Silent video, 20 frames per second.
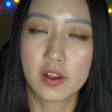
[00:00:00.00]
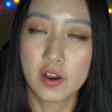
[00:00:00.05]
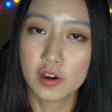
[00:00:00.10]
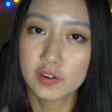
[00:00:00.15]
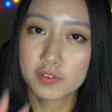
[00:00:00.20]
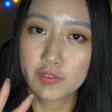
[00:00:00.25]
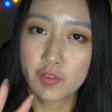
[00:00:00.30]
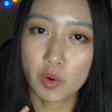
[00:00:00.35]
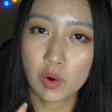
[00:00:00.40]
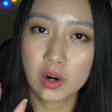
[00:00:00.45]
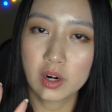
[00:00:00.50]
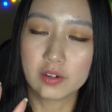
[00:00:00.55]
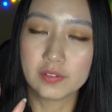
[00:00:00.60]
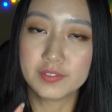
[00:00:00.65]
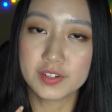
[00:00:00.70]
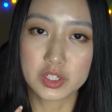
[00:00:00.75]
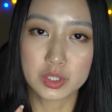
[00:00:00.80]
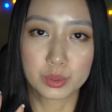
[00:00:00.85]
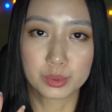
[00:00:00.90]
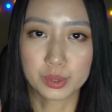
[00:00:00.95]
4
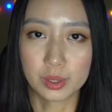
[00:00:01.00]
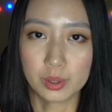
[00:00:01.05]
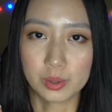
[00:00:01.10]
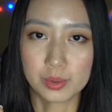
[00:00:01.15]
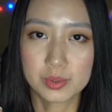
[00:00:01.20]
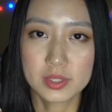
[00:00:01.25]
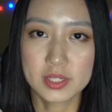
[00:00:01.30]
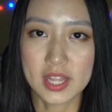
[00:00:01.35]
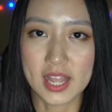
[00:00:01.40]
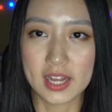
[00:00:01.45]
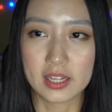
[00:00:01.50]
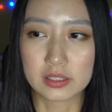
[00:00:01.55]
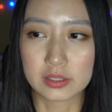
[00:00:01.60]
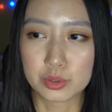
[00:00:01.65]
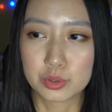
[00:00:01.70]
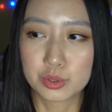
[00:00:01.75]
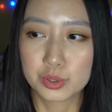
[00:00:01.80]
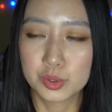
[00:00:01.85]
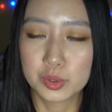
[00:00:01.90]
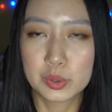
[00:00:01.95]
official tones and
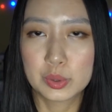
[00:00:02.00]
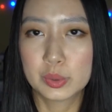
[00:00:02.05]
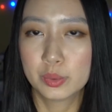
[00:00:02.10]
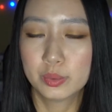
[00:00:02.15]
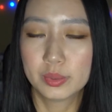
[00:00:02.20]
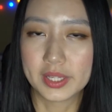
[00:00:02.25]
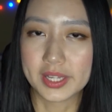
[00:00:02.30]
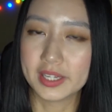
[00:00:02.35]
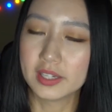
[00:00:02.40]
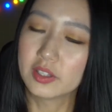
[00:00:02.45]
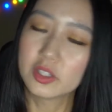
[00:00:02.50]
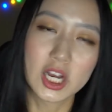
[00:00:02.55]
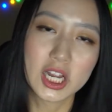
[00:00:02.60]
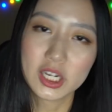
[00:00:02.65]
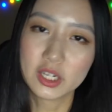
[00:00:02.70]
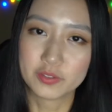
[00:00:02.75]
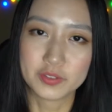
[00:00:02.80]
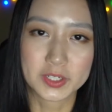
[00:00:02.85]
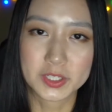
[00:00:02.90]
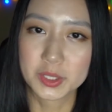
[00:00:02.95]
2 like
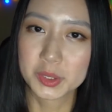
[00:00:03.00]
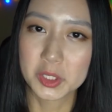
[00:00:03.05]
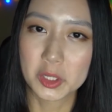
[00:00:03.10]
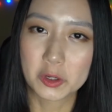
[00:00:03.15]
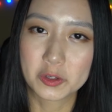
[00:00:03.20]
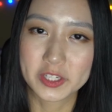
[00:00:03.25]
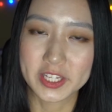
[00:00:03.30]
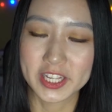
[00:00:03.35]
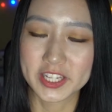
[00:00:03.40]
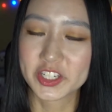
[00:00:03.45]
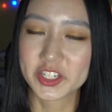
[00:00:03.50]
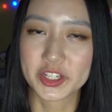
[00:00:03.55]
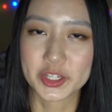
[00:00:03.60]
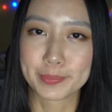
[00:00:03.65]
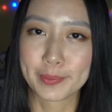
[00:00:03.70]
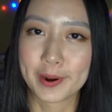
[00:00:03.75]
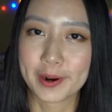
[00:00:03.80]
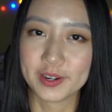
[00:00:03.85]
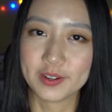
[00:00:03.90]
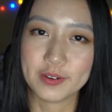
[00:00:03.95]
unofficial tones that's just
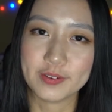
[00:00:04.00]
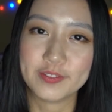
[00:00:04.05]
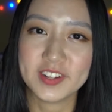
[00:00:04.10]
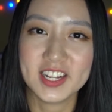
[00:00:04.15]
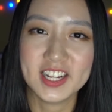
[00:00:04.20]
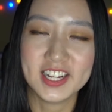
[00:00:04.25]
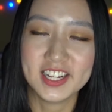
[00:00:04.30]
part of